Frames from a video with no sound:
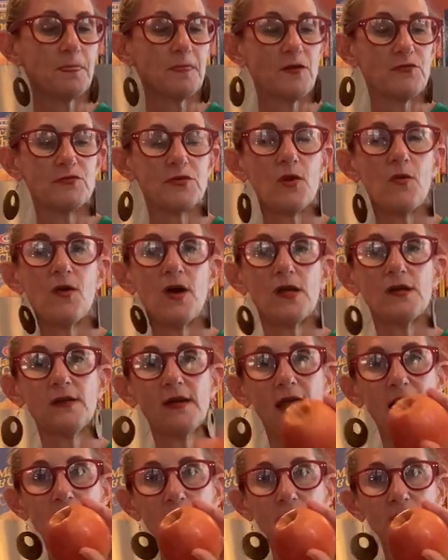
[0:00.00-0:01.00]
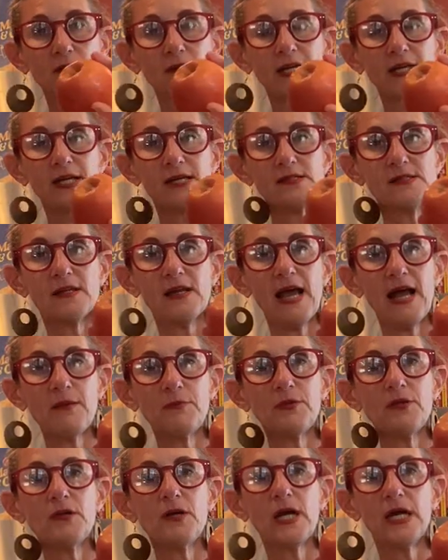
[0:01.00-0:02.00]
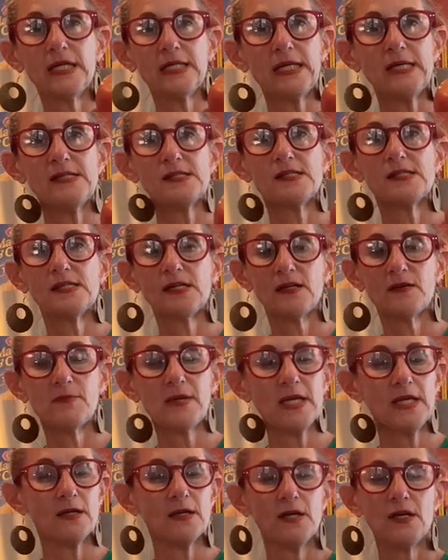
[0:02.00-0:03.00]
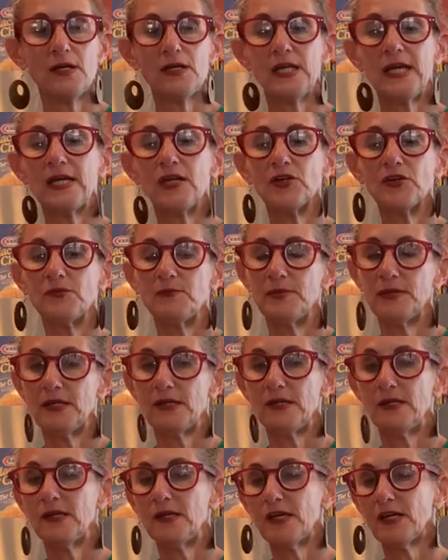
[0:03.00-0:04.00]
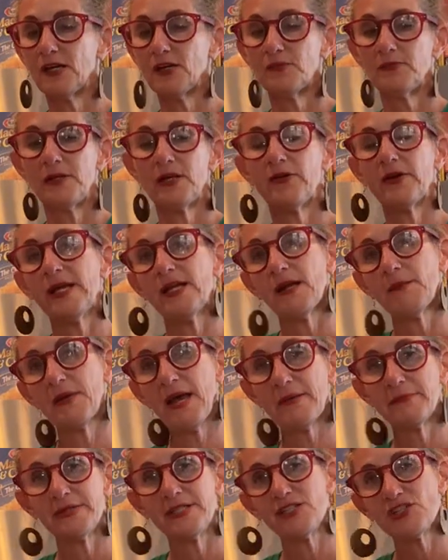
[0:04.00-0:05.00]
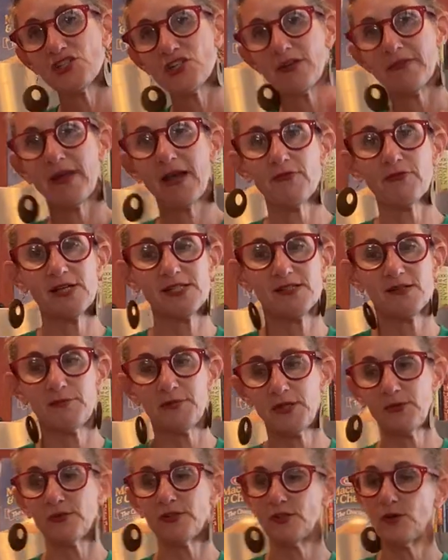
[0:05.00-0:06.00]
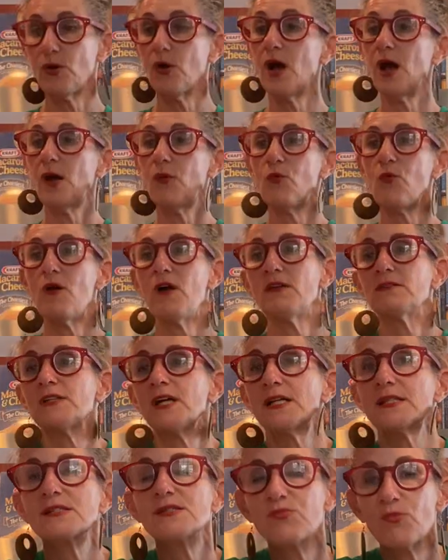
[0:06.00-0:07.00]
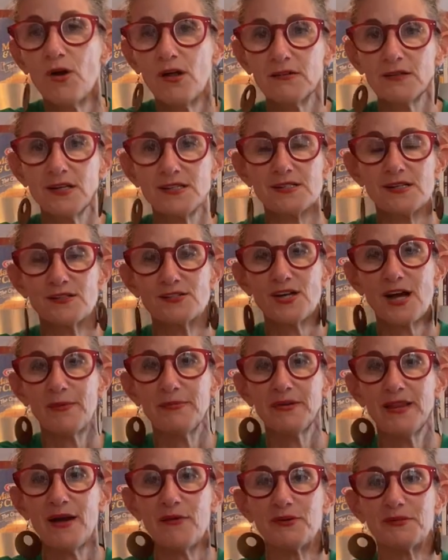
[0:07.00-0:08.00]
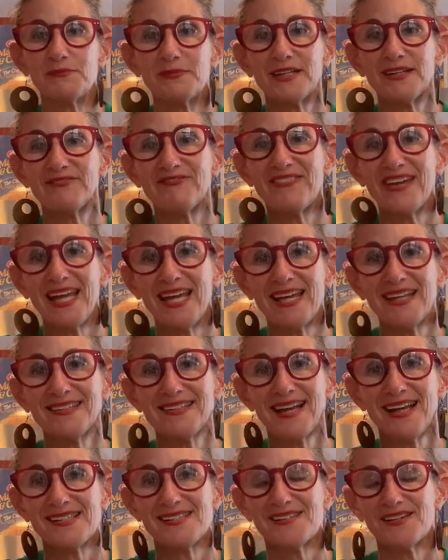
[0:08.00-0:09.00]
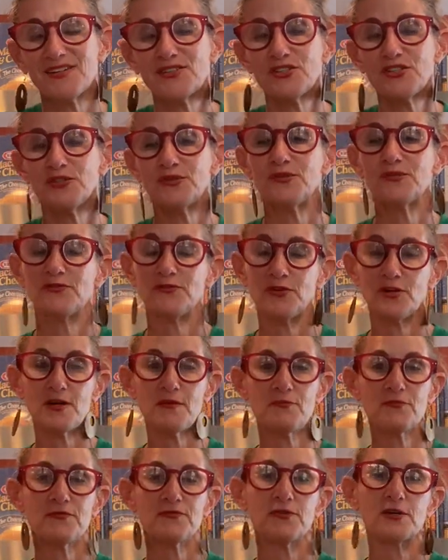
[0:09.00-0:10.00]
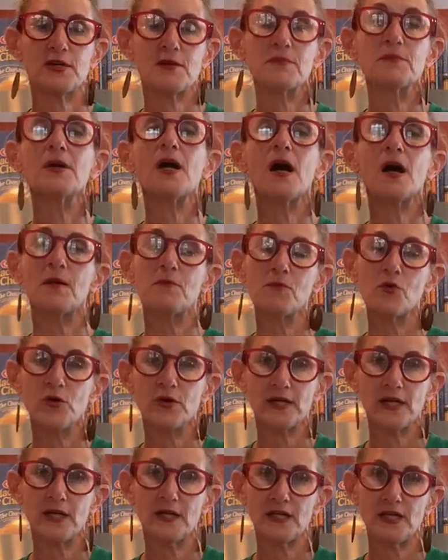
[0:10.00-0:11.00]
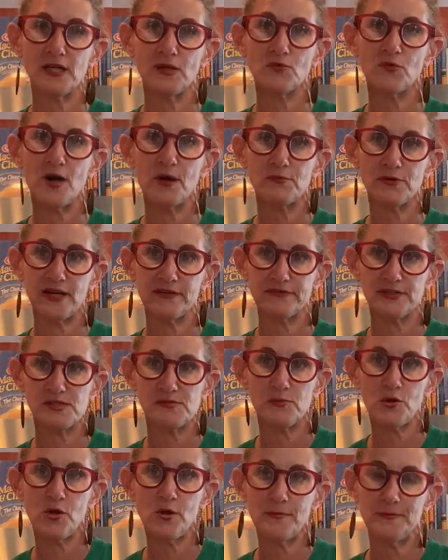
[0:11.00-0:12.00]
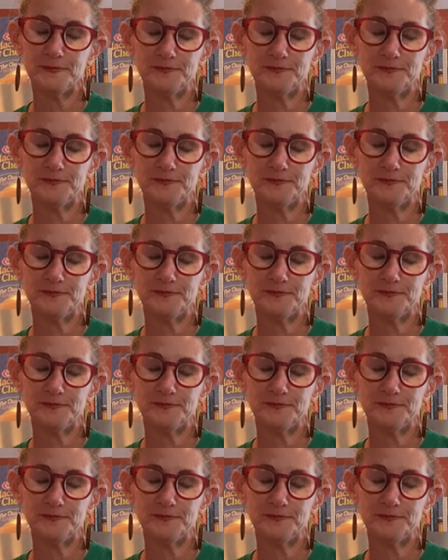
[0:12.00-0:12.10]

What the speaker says: Throw on an apple, like I said, apple, honey, cinnamon. It could be great. I'm happy to share that recipe with you. Walnuts on top of that would be fantastic too for a morning quinoa breakfast bowl.